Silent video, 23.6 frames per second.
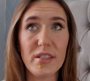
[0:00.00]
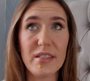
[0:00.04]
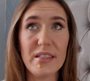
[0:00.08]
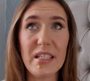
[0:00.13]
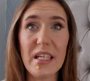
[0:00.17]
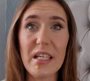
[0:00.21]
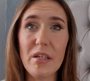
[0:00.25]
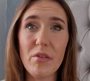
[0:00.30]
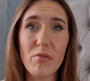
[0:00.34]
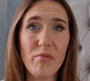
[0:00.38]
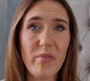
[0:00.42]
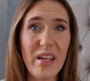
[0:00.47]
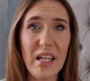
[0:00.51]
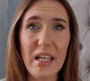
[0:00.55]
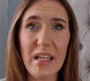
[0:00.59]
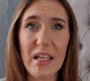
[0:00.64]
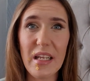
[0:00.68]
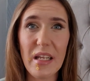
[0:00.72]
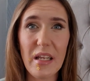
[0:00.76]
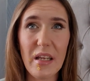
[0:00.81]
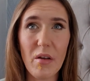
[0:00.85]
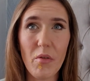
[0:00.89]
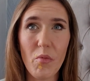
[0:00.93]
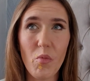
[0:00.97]
didn't
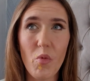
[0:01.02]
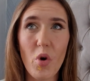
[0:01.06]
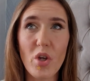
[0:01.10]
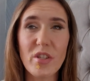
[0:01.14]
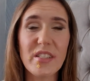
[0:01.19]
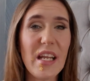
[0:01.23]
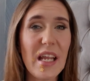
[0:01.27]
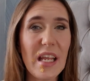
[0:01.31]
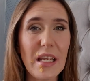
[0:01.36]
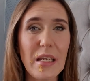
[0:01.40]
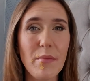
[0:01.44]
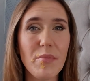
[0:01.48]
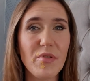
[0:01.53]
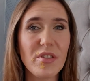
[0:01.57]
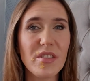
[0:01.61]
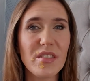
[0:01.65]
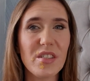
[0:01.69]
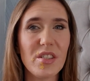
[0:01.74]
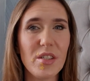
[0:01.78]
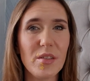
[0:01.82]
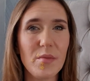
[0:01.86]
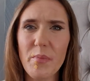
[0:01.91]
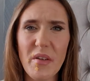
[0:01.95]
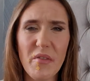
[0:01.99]
really, wasn't able
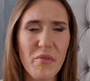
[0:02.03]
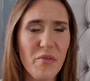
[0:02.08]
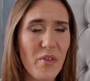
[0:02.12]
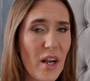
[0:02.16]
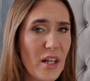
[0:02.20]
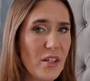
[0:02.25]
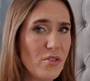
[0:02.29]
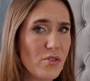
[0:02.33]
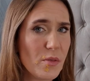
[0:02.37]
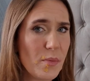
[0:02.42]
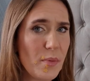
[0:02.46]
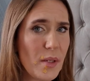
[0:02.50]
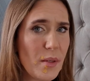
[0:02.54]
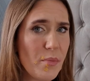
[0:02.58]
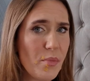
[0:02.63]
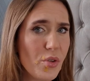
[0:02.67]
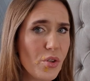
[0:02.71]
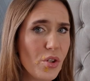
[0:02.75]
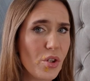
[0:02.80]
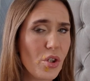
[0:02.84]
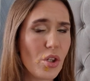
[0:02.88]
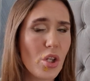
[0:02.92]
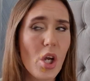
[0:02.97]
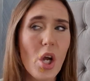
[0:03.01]
to be friends with
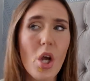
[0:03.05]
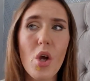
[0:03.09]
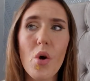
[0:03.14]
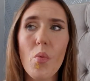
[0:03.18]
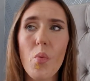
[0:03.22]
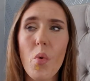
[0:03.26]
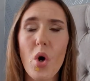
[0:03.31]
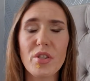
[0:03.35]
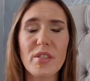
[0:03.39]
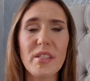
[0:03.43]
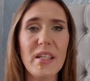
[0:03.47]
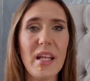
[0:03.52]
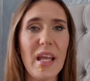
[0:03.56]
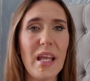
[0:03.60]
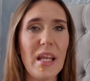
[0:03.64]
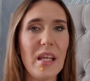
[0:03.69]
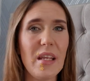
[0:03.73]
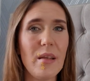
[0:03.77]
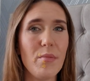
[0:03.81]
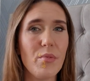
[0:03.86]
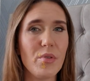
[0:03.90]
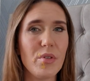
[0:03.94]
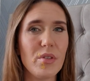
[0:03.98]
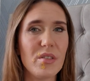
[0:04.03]
people, wasn't
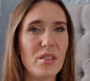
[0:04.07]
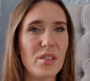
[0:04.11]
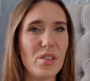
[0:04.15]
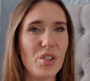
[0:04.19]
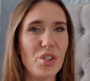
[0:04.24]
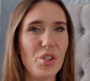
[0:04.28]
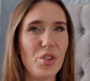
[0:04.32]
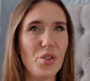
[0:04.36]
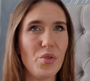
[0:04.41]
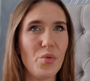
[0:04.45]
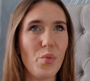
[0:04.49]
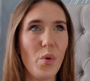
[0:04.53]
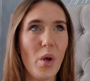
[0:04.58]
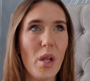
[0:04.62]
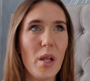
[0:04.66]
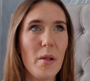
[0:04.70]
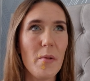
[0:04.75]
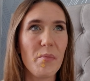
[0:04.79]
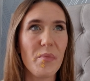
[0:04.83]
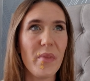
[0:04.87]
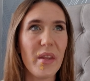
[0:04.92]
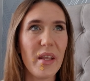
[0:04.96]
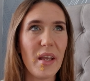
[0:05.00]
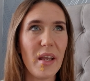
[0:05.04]
able to
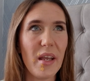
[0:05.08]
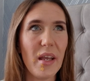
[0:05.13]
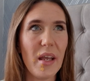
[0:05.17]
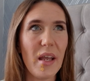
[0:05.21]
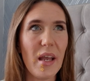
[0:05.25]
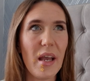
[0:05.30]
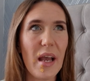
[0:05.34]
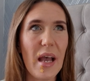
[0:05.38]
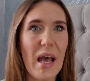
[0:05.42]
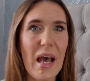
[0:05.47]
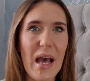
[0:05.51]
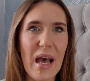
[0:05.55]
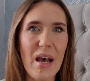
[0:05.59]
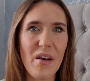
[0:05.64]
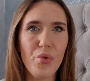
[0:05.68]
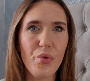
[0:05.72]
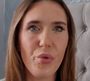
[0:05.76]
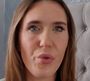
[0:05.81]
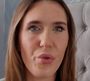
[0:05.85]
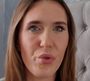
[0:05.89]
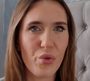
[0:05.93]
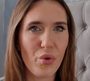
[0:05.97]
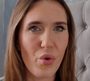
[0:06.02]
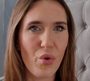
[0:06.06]

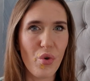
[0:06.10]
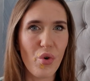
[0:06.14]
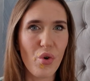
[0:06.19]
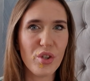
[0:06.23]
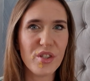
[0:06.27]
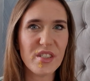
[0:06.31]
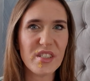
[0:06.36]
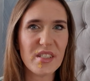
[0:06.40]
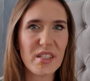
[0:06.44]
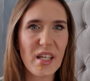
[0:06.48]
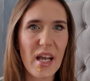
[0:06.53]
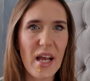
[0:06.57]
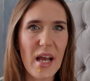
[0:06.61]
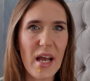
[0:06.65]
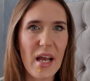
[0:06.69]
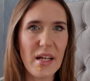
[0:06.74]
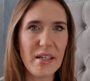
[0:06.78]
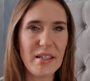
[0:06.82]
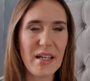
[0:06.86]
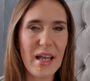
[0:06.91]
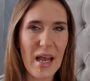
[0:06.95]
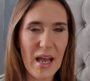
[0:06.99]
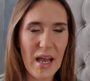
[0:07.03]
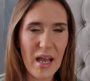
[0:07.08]
hand thoughts
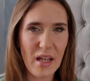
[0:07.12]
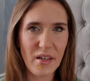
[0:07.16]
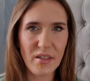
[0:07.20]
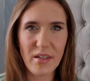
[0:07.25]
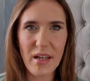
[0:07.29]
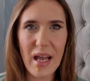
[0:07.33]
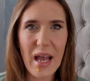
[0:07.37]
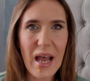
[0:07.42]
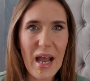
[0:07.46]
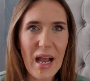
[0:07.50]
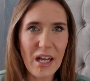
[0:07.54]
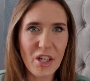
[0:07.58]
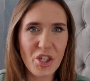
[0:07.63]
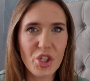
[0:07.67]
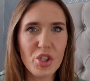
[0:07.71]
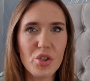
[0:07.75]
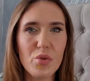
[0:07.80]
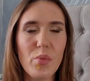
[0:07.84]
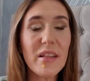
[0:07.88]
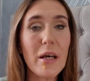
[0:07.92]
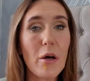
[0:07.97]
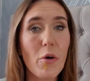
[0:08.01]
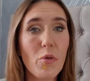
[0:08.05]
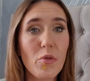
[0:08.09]
and, and
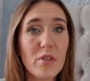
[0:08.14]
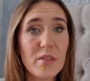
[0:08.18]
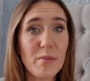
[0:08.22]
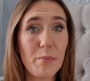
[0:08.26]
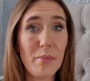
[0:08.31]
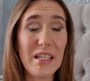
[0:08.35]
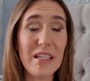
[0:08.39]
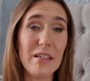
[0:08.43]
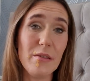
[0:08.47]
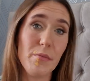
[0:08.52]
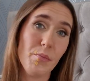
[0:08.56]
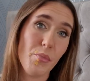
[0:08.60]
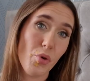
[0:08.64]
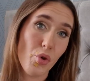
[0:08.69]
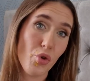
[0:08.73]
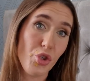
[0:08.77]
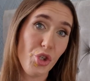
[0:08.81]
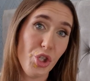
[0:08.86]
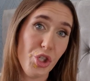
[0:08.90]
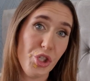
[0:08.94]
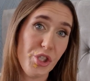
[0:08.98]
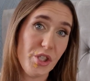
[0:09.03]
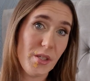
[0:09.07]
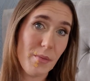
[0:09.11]
actions without being
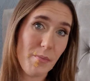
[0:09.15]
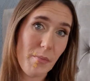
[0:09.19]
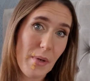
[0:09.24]
punished